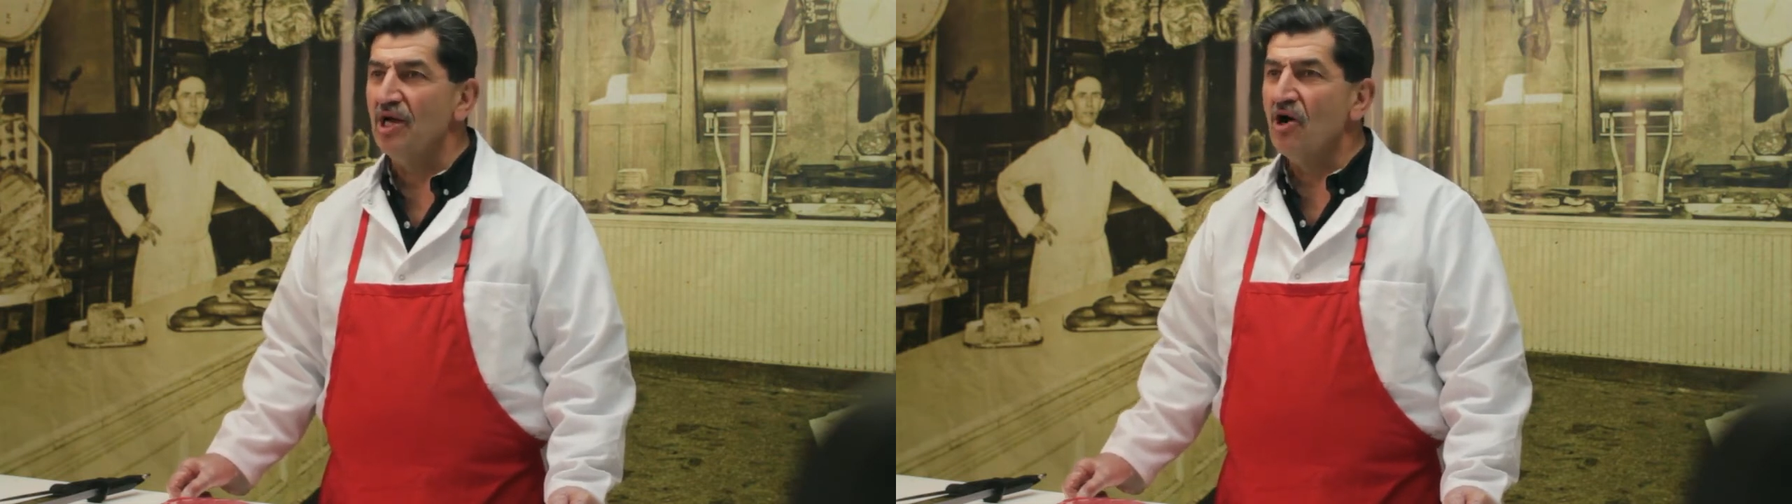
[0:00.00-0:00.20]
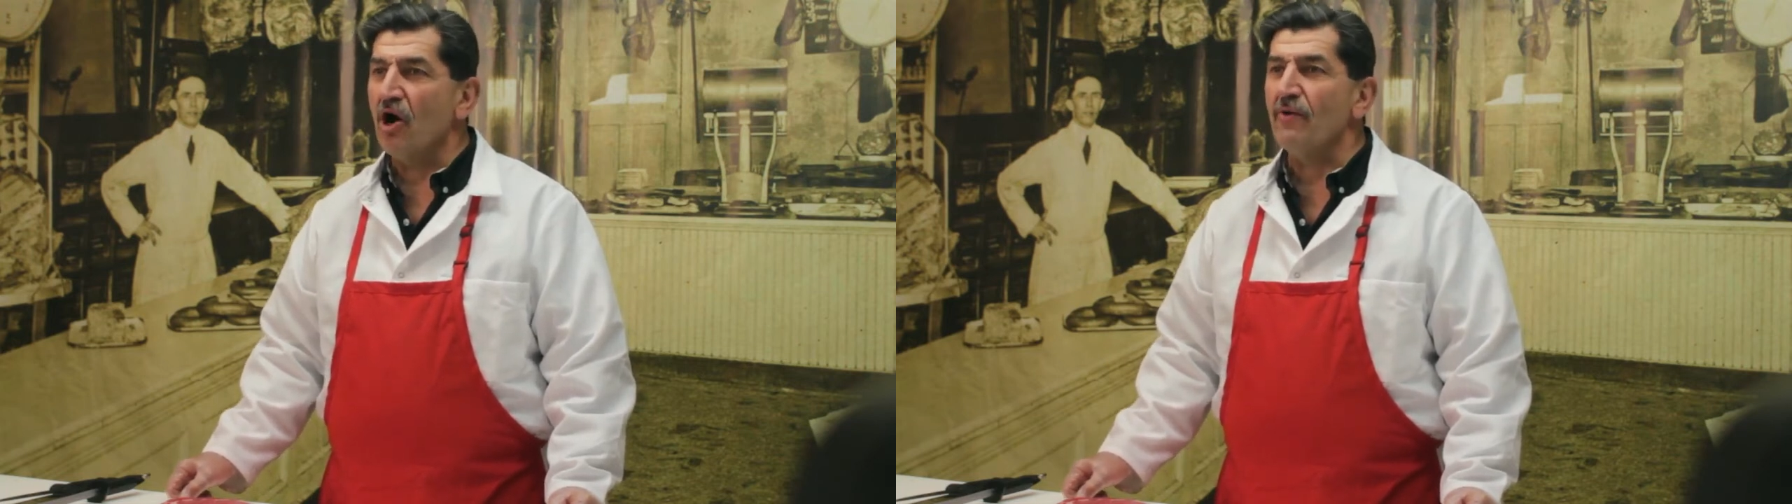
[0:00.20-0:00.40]

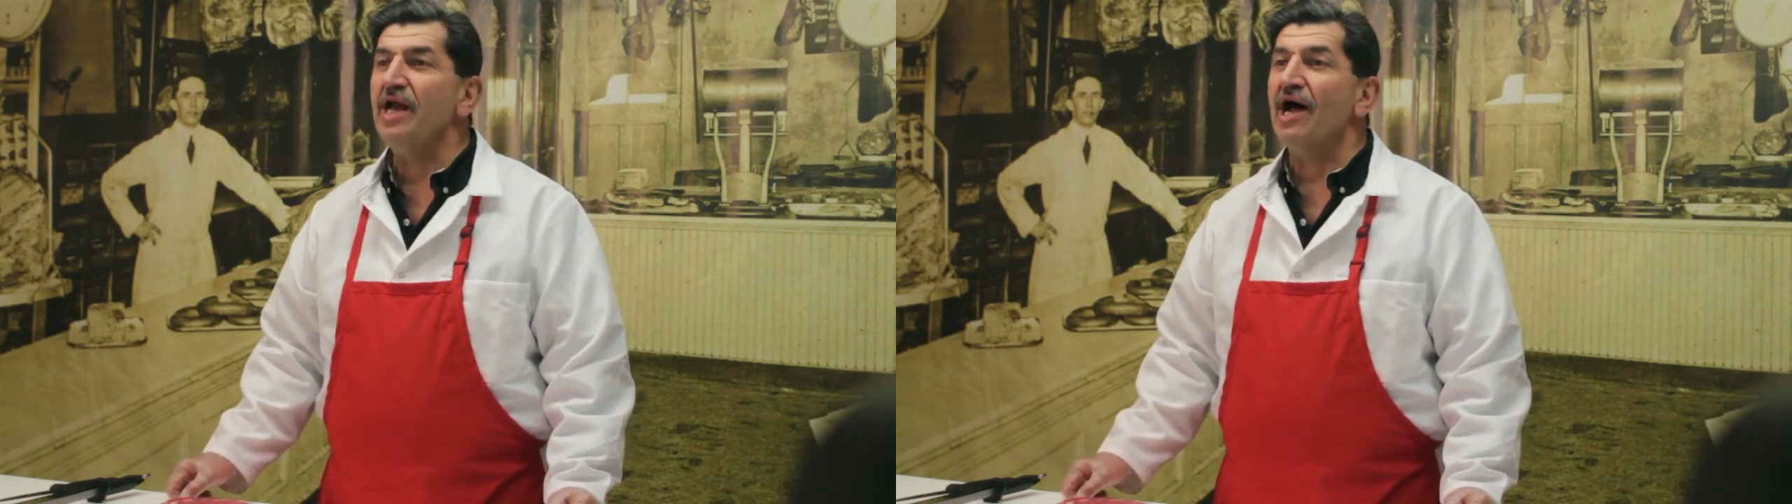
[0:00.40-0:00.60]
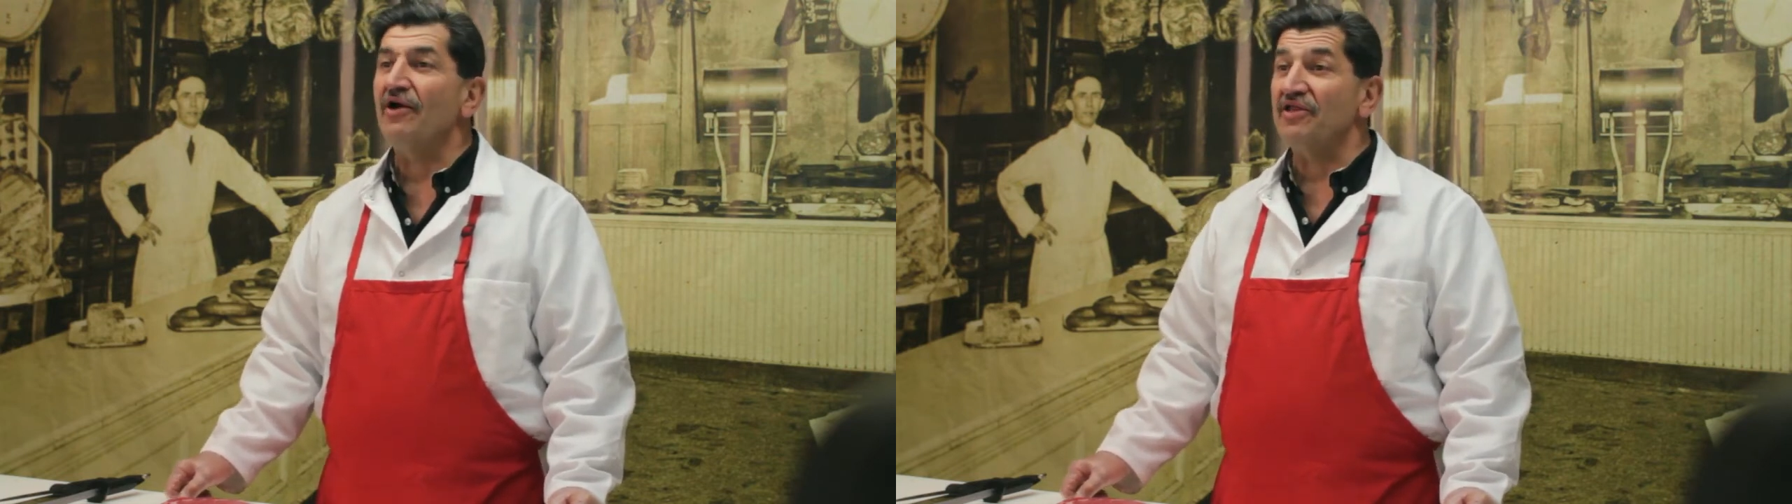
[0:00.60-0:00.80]
or eat
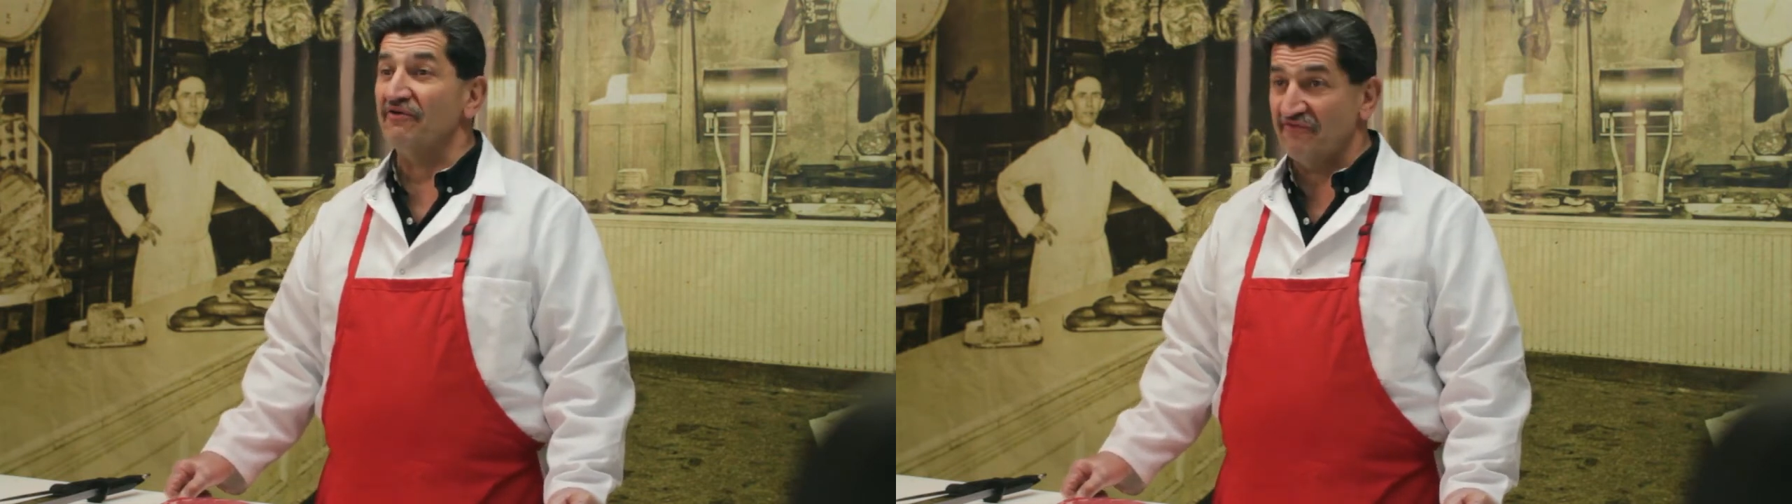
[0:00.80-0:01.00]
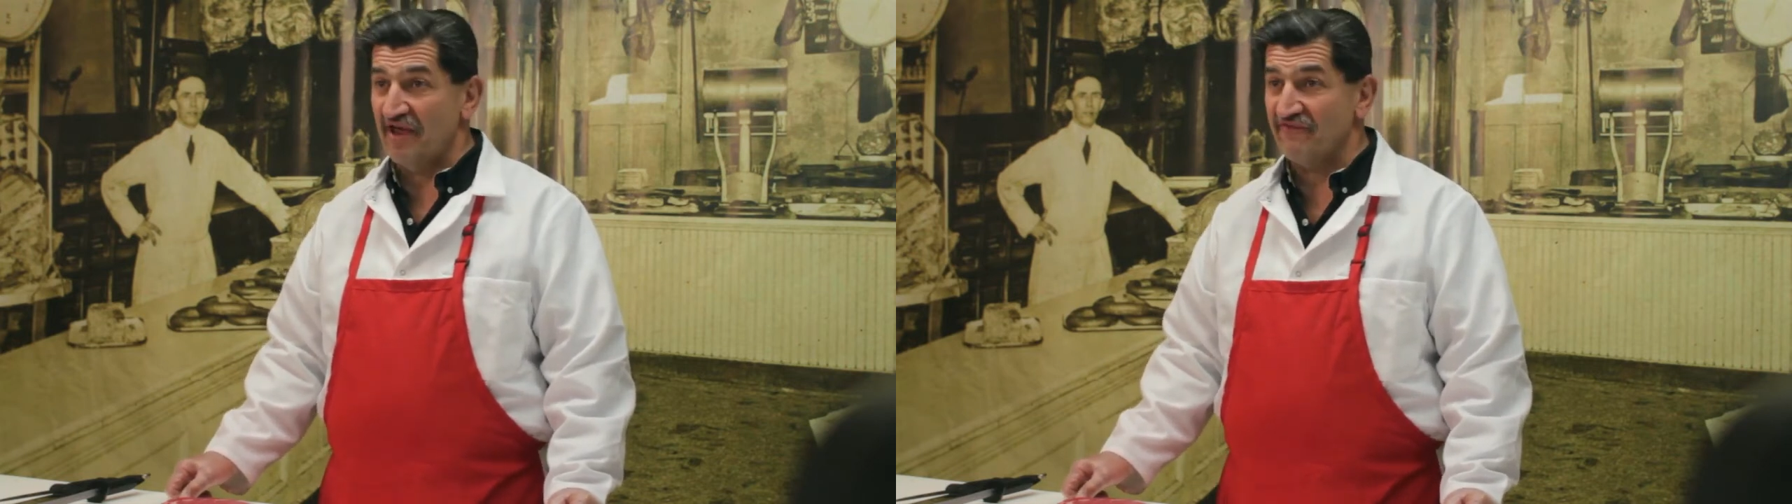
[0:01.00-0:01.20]
out at their
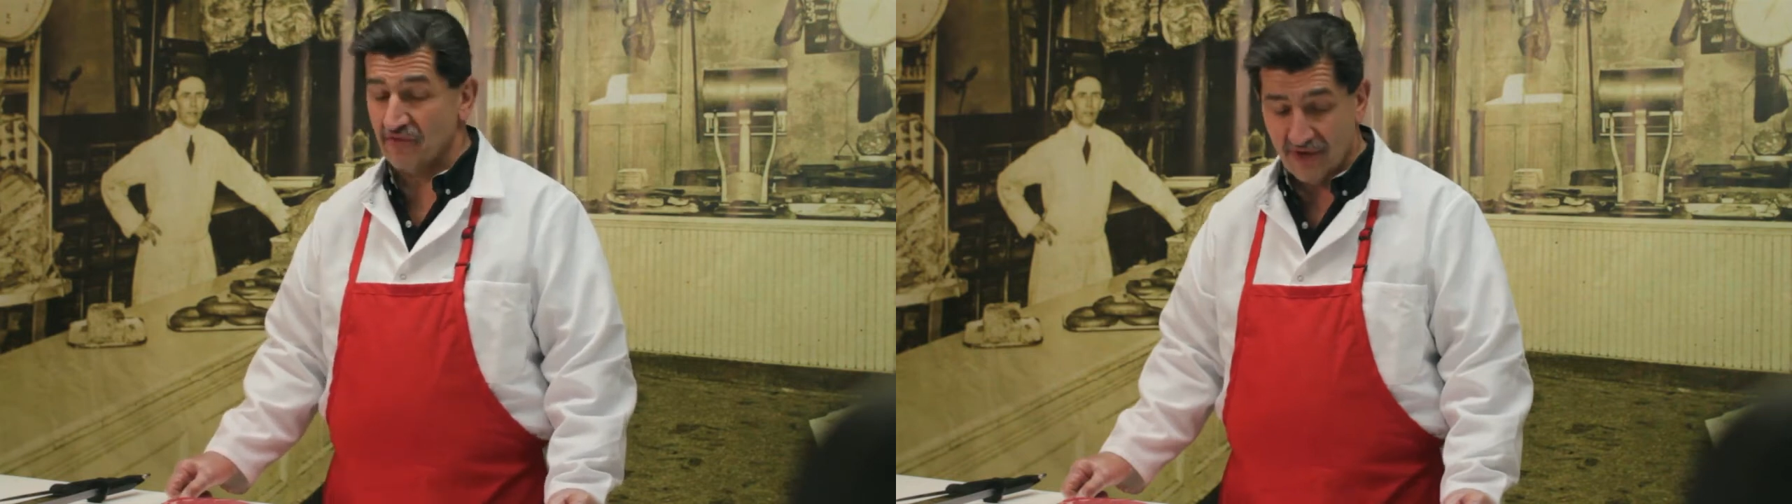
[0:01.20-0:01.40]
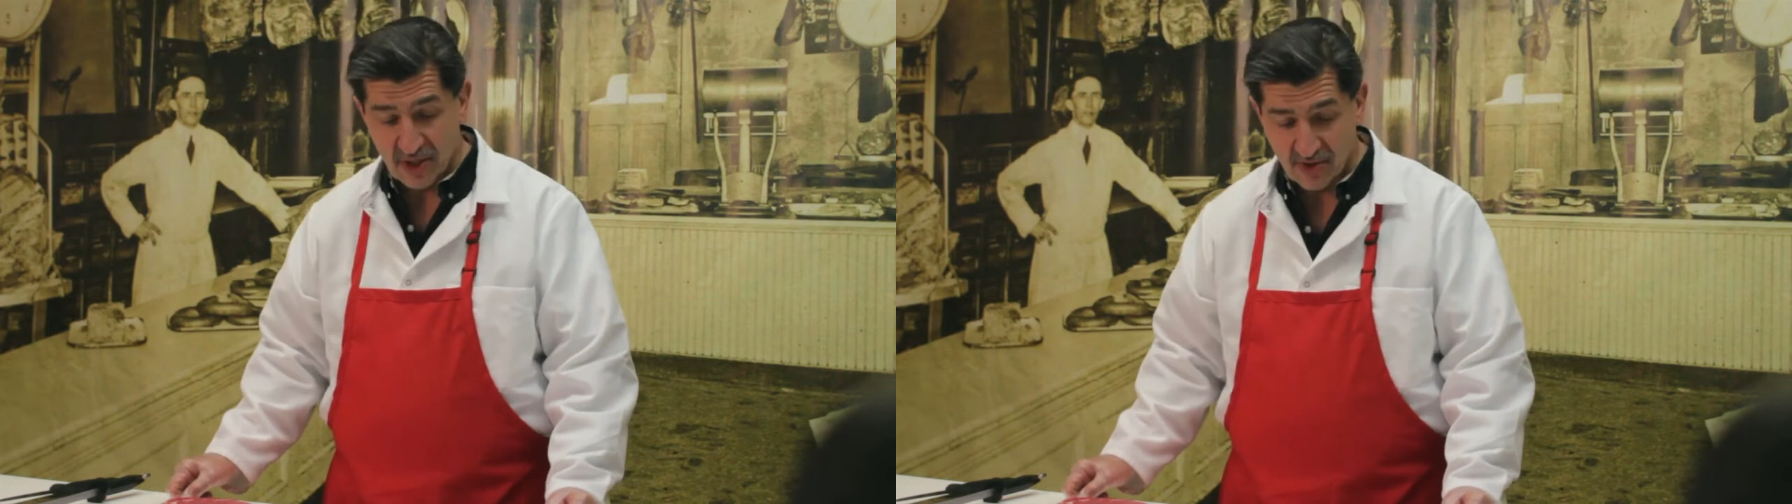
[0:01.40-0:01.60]
favorite
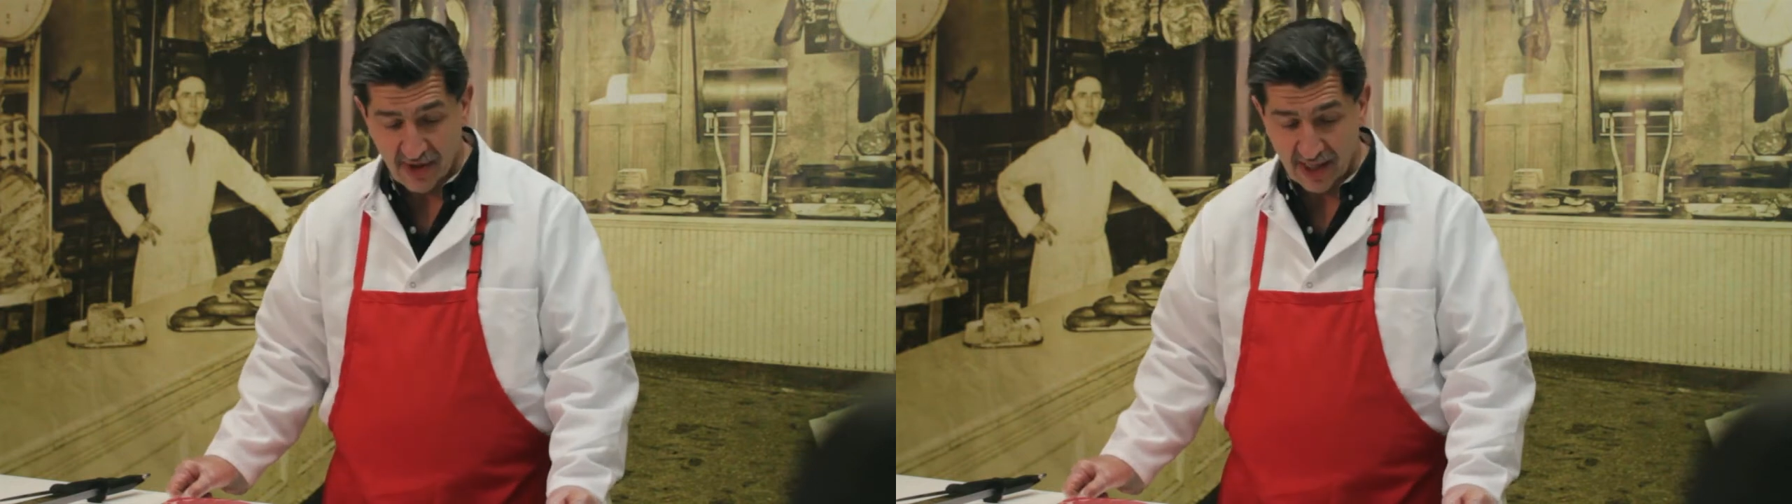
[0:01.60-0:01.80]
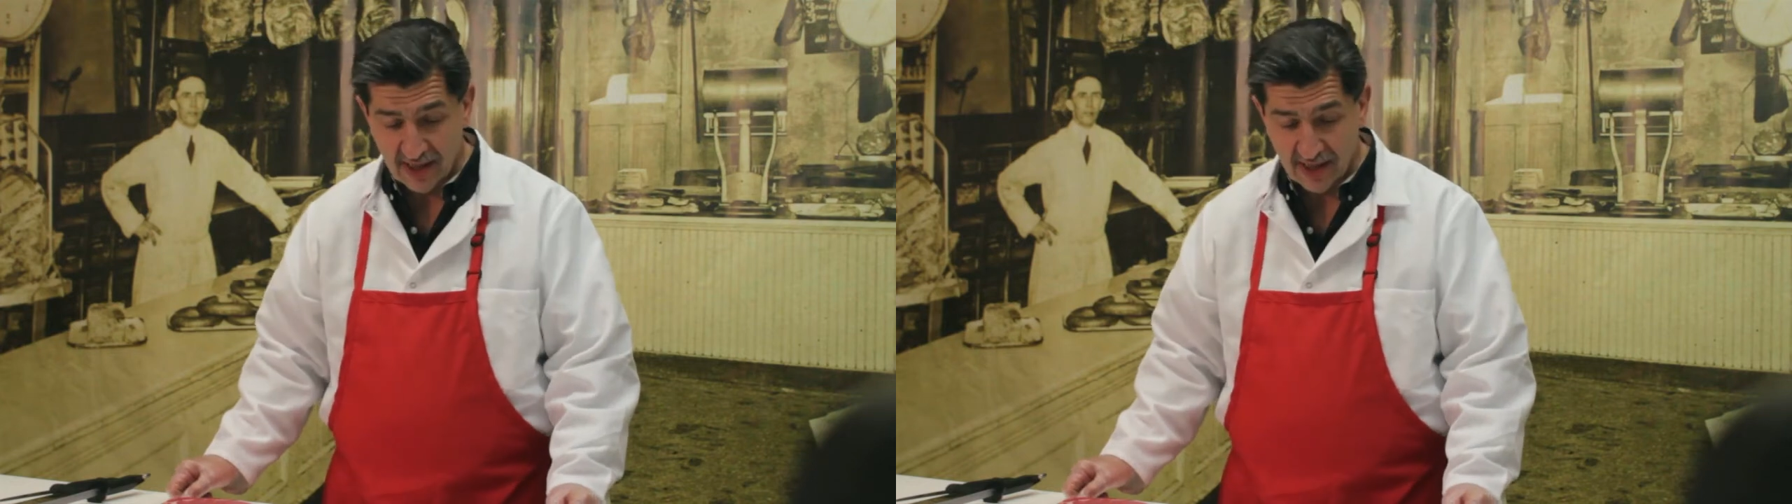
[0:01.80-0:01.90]
restaurant.